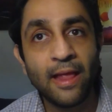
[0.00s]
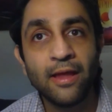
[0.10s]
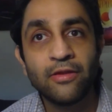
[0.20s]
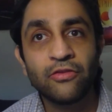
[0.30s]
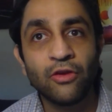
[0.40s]

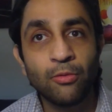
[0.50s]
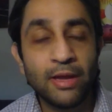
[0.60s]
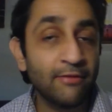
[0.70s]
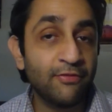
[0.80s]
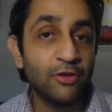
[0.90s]
So
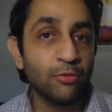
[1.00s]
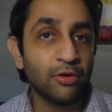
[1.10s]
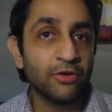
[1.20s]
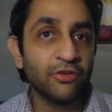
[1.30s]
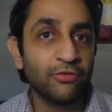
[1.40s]
if you
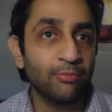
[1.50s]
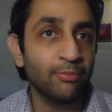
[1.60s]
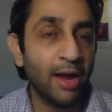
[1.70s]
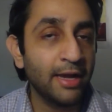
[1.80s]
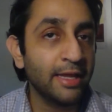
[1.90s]
were just
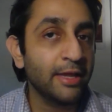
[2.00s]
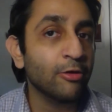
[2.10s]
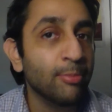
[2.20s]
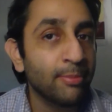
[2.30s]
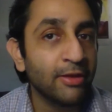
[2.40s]
minding
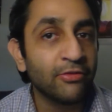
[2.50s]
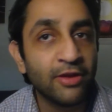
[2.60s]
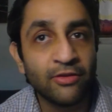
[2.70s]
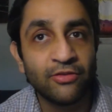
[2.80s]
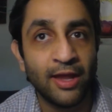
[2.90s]
your own
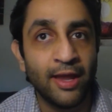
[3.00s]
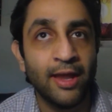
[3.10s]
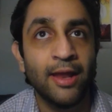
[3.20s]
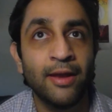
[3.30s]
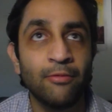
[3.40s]
business
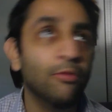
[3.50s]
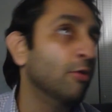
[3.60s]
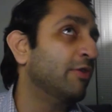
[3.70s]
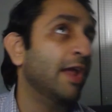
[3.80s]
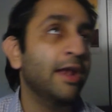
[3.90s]
and
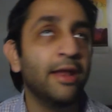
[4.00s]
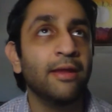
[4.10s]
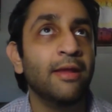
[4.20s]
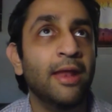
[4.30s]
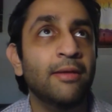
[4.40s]

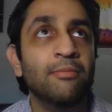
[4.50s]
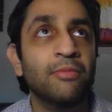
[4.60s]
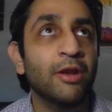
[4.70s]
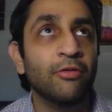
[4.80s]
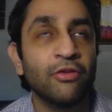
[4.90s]
rotating
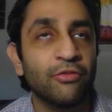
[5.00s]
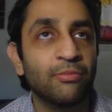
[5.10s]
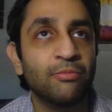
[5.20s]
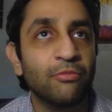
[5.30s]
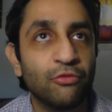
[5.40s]
and
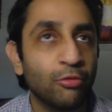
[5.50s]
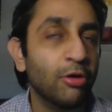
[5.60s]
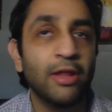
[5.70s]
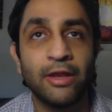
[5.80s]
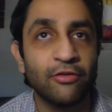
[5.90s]
just
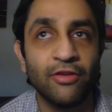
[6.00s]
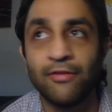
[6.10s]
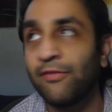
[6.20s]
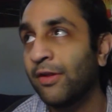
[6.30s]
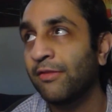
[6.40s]
twirling
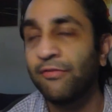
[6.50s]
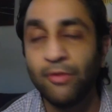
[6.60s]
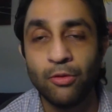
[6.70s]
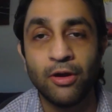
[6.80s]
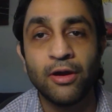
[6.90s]
yourself on the
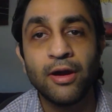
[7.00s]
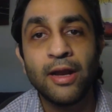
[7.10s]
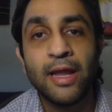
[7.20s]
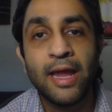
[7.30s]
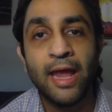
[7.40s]
floor,
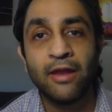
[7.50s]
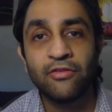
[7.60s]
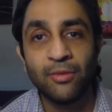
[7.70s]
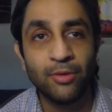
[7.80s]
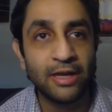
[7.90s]
and
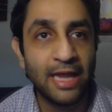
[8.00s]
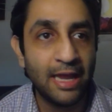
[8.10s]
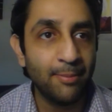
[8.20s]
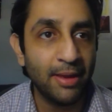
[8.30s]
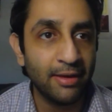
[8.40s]
someone
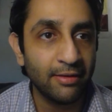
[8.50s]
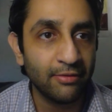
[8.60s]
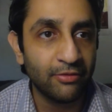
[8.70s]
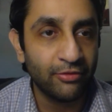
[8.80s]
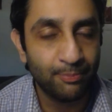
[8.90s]
came
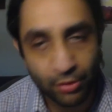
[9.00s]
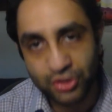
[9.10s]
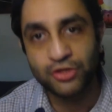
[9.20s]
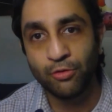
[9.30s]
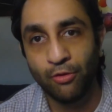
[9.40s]
and
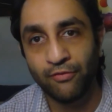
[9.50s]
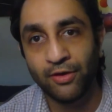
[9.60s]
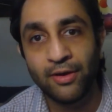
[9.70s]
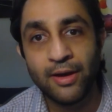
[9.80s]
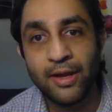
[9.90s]
pushed you
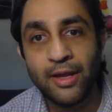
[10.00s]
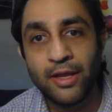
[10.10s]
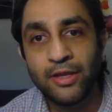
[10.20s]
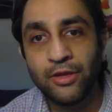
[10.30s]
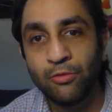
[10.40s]
over,
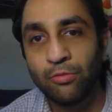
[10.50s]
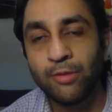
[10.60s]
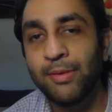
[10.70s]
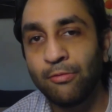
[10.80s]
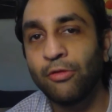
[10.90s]
you
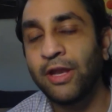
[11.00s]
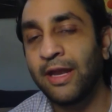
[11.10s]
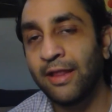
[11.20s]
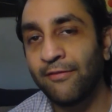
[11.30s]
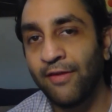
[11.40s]
wouldn't be
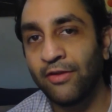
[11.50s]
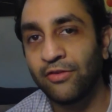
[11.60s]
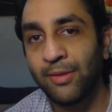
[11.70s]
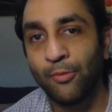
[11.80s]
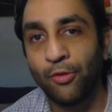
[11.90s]
rotating that
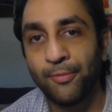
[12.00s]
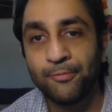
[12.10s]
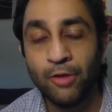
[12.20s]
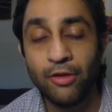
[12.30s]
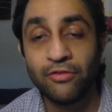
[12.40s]
fast anymore.
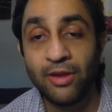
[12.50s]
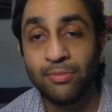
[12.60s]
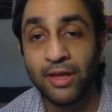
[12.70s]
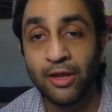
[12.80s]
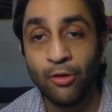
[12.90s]
Well, the
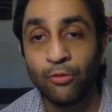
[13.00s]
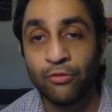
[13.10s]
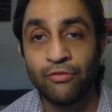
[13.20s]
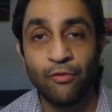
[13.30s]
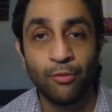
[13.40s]
same thing
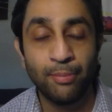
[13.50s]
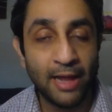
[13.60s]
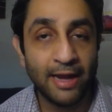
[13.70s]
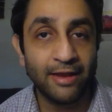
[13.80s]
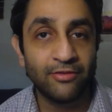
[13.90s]
goes for
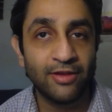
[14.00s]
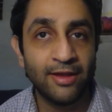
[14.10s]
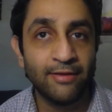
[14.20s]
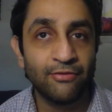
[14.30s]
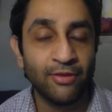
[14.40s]
planets.
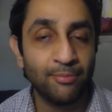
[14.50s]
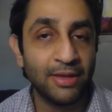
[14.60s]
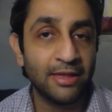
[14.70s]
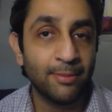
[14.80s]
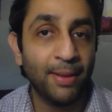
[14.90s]
If
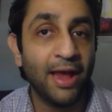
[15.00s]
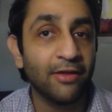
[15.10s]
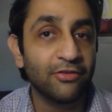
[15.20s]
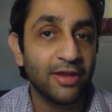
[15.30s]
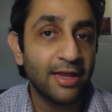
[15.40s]
something in the
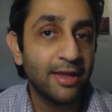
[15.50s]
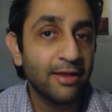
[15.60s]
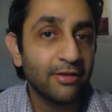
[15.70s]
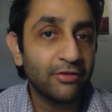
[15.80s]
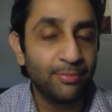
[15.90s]
past
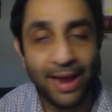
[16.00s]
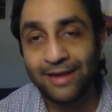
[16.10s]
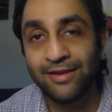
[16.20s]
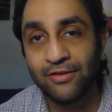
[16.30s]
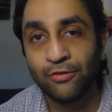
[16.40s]

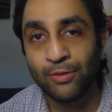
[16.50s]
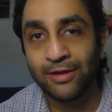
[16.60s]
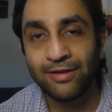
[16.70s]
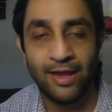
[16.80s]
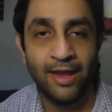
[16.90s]
smacked into
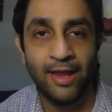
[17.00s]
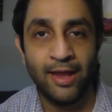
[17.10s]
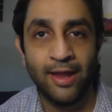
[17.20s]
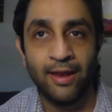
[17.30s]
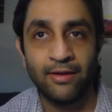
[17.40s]
it
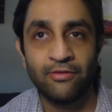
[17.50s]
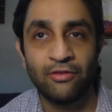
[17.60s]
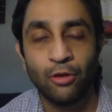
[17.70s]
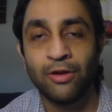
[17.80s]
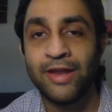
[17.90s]
and
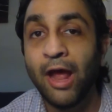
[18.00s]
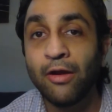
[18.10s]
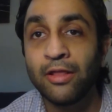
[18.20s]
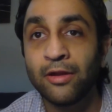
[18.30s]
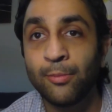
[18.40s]
slowed it
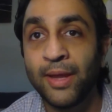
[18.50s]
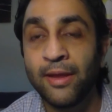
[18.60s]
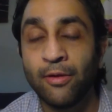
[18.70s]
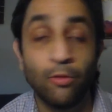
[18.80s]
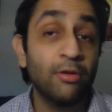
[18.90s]
down a little
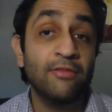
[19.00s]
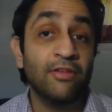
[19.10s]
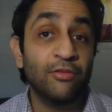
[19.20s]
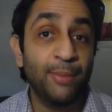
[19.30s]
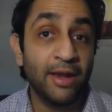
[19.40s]
bit, or
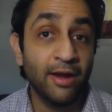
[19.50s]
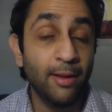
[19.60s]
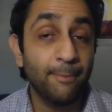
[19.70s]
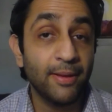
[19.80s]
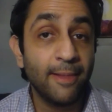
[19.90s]
even sped it
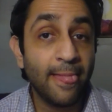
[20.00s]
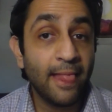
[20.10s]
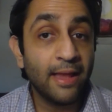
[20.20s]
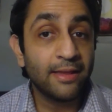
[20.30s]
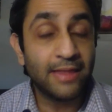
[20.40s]
up,
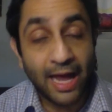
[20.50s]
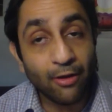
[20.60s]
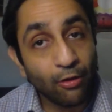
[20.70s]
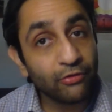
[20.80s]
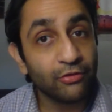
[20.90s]
that
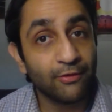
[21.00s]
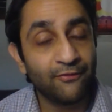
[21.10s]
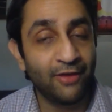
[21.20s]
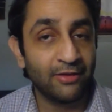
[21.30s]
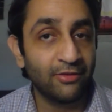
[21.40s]
also
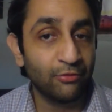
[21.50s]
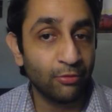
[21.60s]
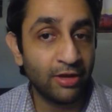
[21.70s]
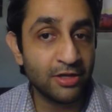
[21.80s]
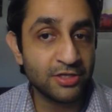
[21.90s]
affects its
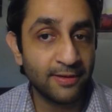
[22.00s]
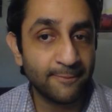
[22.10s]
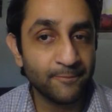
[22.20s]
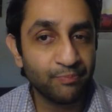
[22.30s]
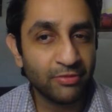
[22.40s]
rotation.